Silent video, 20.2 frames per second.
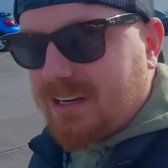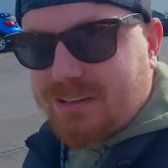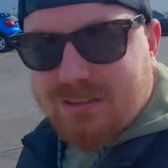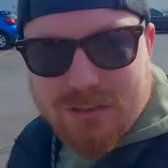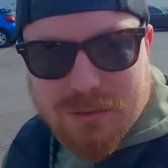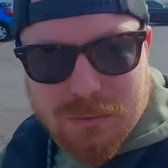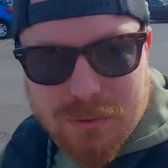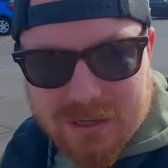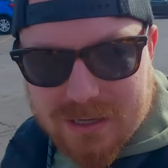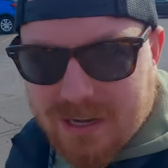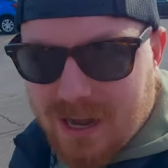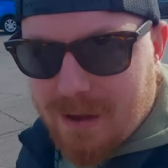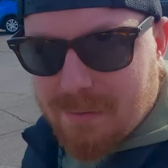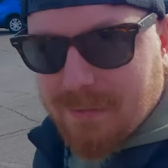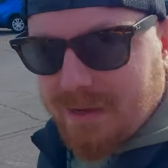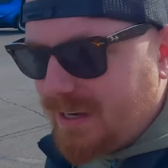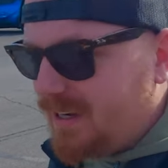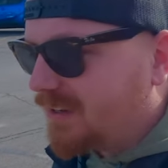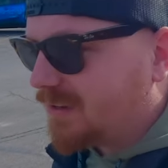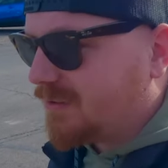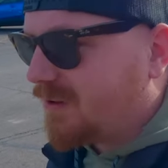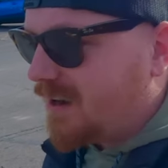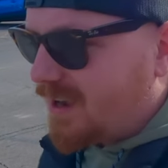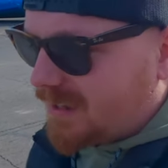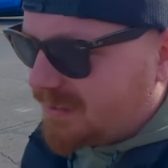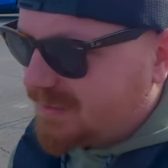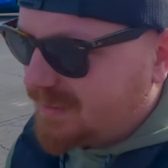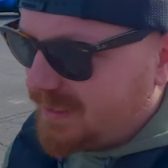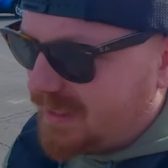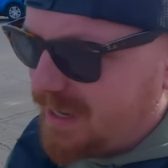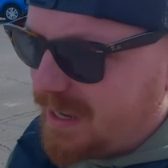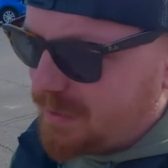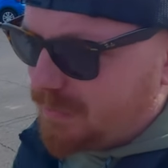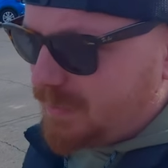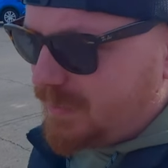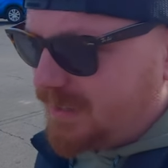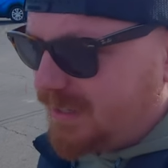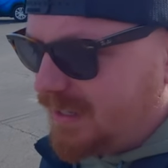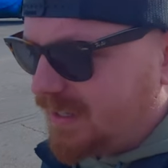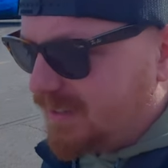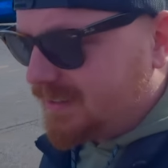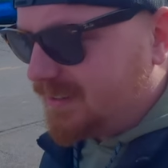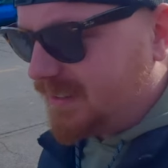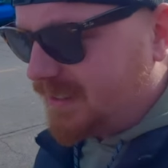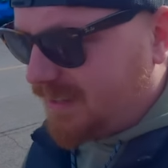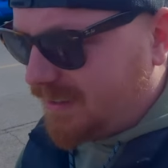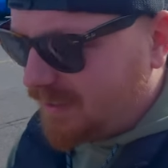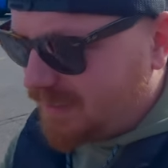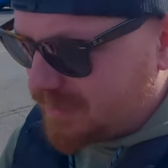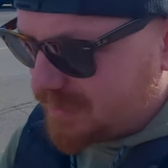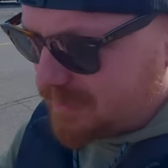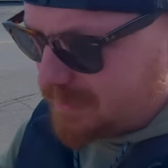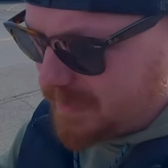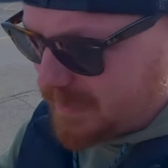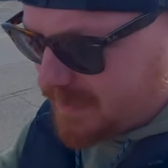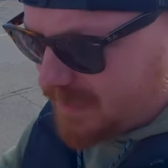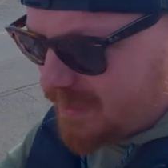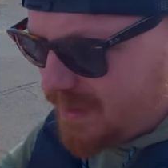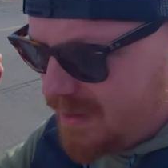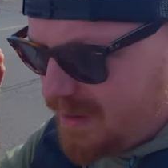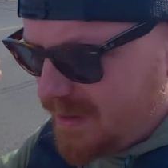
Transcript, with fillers: actually what got me into Crocs, and then I realized the ultimate